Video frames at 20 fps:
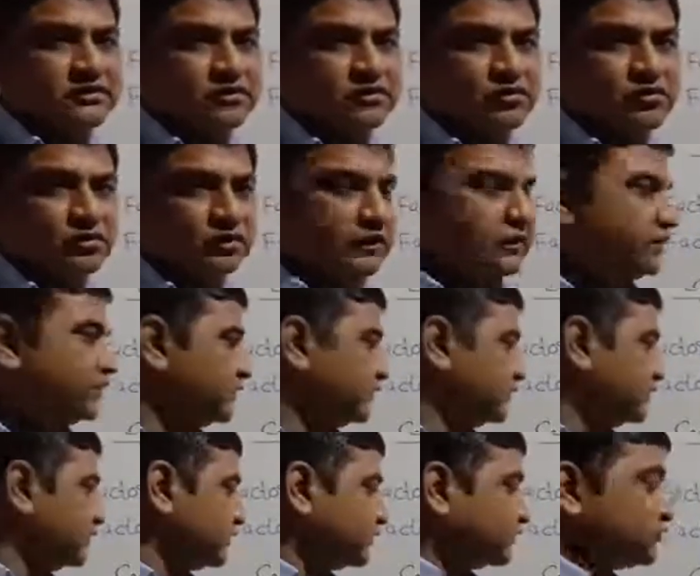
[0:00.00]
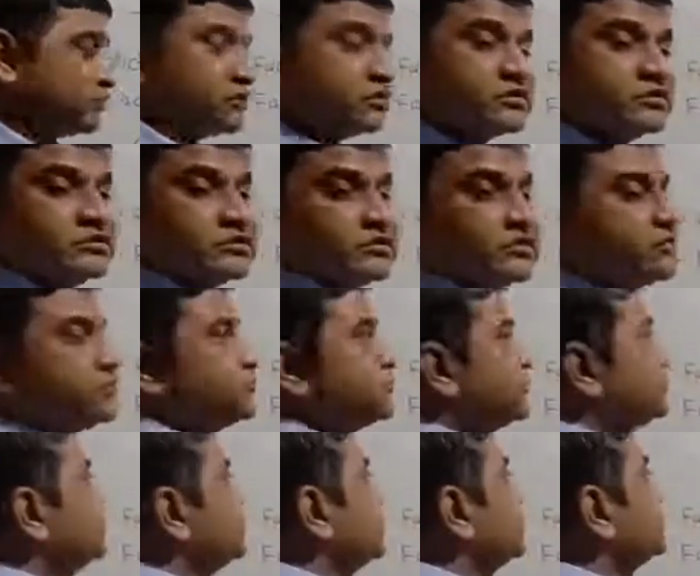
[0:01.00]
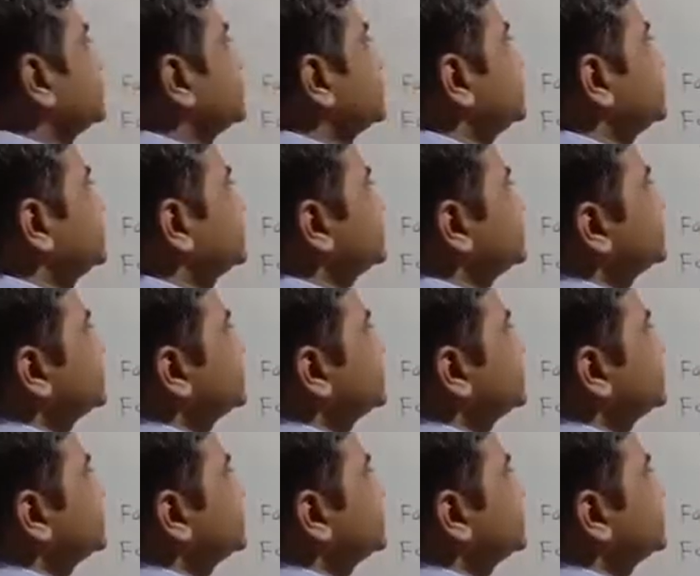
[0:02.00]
Okay. Now this is the use of HCF.